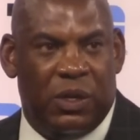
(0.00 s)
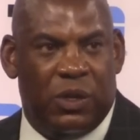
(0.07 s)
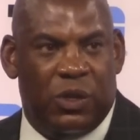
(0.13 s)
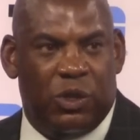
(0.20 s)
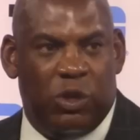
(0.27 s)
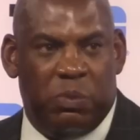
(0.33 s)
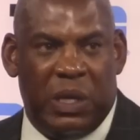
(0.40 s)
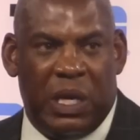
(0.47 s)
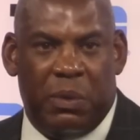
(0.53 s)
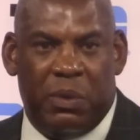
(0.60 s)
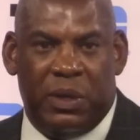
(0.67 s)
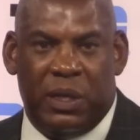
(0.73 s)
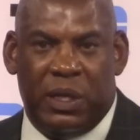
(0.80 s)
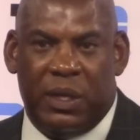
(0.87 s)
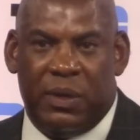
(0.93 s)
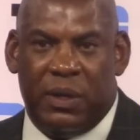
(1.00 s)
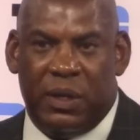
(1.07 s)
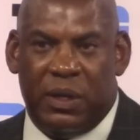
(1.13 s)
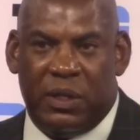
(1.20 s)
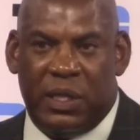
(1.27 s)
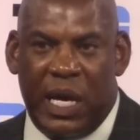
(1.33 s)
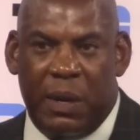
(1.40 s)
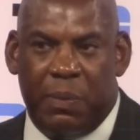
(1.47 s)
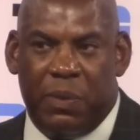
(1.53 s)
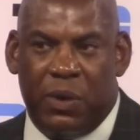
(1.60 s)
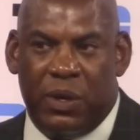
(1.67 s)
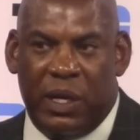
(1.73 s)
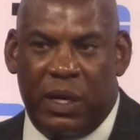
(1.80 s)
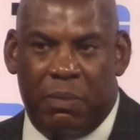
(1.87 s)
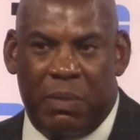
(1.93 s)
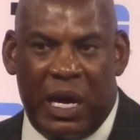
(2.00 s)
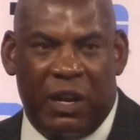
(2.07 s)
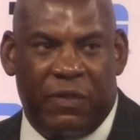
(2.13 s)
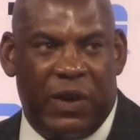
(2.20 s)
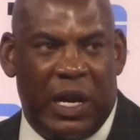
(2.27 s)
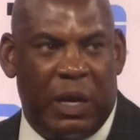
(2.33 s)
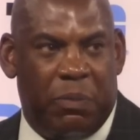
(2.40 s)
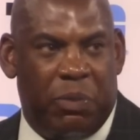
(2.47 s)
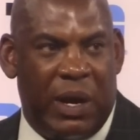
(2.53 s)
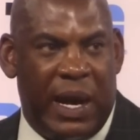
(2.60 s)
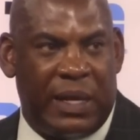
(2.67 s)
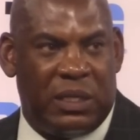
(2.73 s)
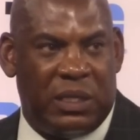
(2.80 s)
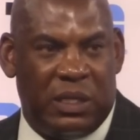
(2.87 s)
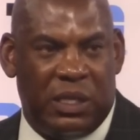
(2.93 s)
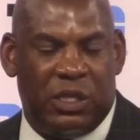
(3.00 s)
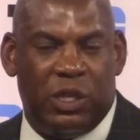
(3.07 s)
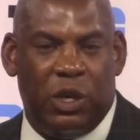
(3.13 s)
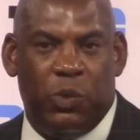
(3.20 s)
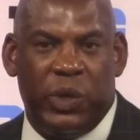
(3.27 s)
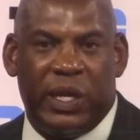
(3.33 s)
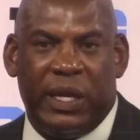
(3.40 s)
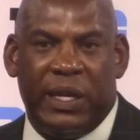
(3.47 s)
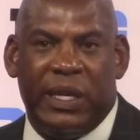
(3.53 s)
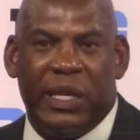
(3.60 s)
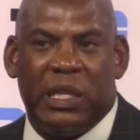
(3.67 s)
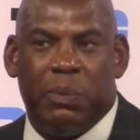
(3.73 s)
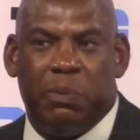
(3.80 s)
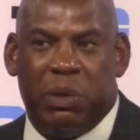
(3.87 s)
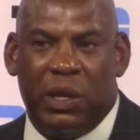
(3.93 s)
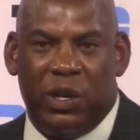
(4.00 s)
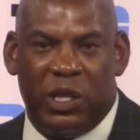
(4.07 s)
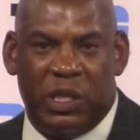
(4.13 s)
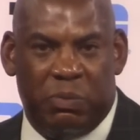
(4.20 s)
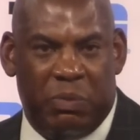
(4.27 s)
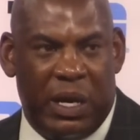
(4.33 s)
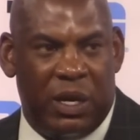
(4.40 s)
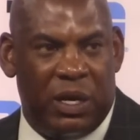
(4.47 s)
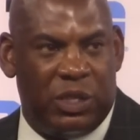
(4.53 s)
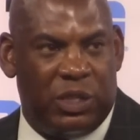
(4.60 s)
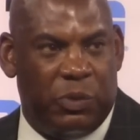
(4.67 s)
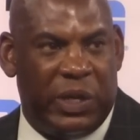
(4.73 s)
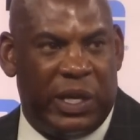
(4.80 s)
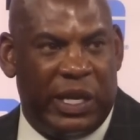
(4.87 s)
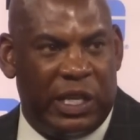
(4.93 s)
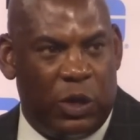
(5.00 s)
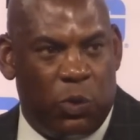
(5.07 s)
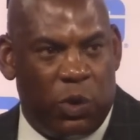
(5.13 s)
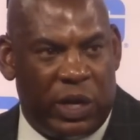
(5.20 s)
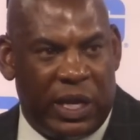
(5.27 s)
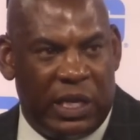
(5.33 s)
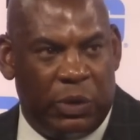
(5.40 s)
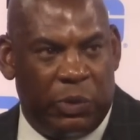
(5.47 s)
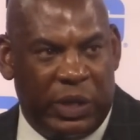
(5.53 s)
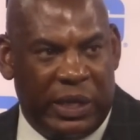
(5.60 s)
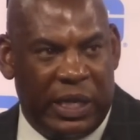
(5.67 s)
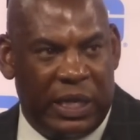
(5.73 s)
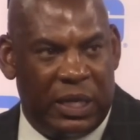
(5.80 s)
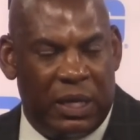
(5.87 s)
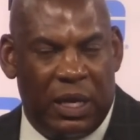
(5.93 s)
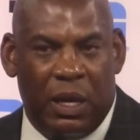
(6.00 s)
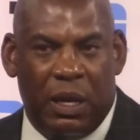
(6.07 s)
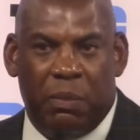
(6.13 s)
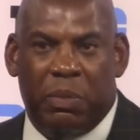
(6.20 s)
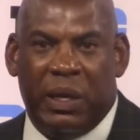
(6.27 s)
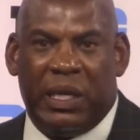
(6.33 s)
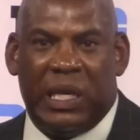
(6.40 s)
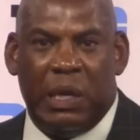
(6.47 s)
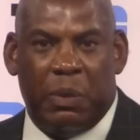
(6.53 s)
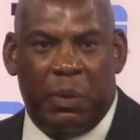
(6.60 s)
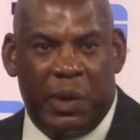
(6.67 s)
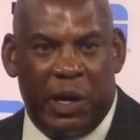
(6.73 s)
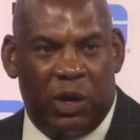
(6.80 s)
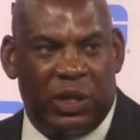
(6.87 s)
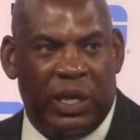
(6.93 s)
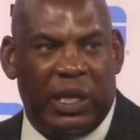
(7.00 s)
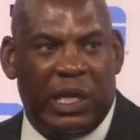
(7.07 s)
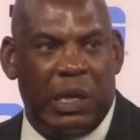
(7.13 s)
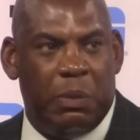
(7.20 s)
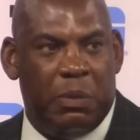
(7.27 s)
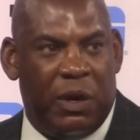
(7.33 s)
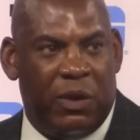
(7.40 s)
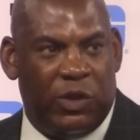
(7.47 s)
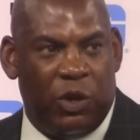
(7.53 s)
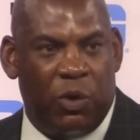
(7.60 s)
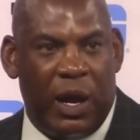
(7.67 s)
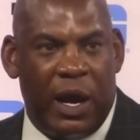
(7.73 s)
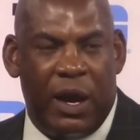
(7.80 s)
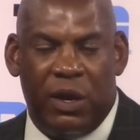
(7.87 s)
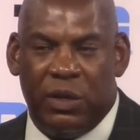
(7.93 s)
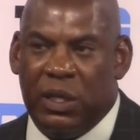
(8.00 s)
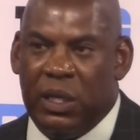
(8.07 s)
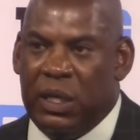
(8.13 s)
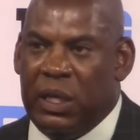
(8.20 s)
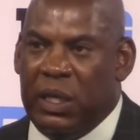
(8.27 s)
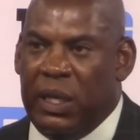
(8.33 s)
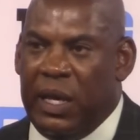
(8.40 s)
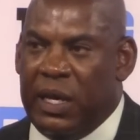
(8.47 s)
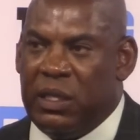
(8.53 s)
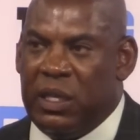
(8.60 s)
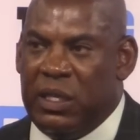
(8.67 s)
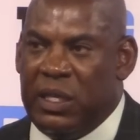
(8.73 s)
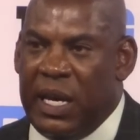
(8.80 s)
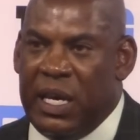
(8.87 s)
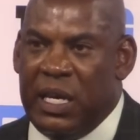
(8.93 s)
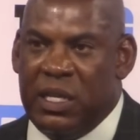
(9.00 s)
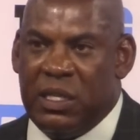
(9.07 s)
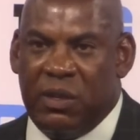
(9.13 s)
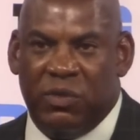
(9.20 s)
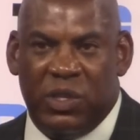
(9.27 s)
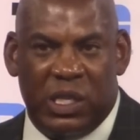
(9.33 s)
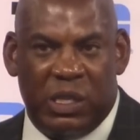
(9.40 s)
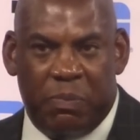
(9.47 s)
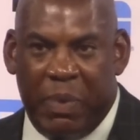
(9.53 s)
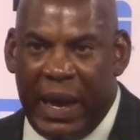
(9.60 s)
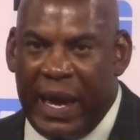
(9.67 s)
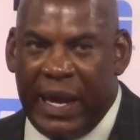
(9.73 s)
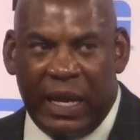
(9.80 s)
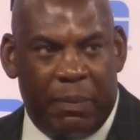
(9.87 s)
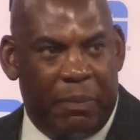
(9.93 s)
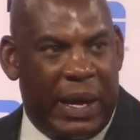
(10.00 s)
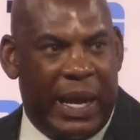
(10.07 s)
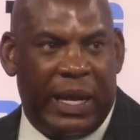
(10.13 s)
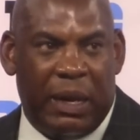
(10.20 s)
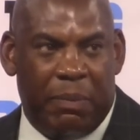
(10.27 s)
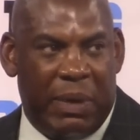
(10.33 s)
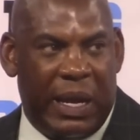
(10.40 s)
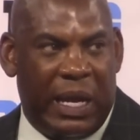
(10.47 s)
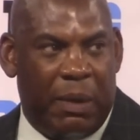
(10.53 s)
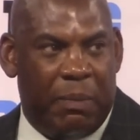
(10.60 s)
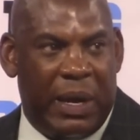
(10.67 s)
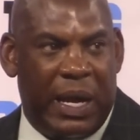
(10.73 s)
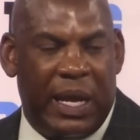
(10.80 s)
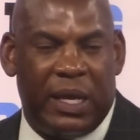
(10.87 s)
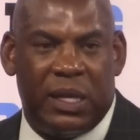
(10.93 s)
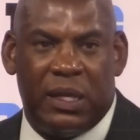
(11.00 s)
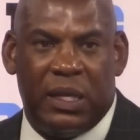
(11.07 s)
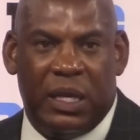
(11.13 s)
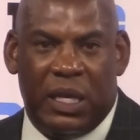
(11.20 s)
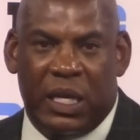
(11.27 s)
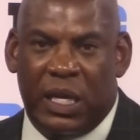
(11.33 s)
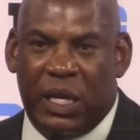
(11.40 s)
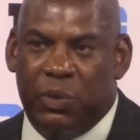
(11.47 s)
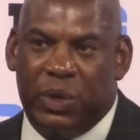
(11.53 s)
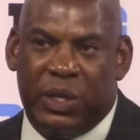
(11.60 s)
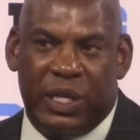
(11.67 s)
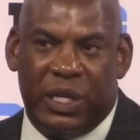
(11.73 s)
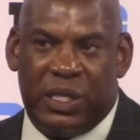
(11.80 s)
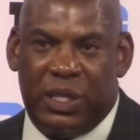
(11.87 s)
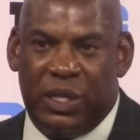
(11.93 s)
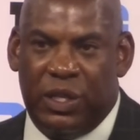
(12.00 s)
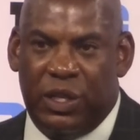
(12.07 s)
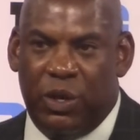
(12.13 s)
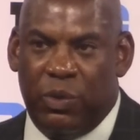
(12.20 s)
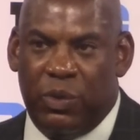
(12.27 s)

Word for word: to be able to taper and modify the practices so we could get the players better, so we could get the work in that we needed, but keep them healthy and keep them off the ground like the days of just banging, banging, banging, banging, we're just, you know,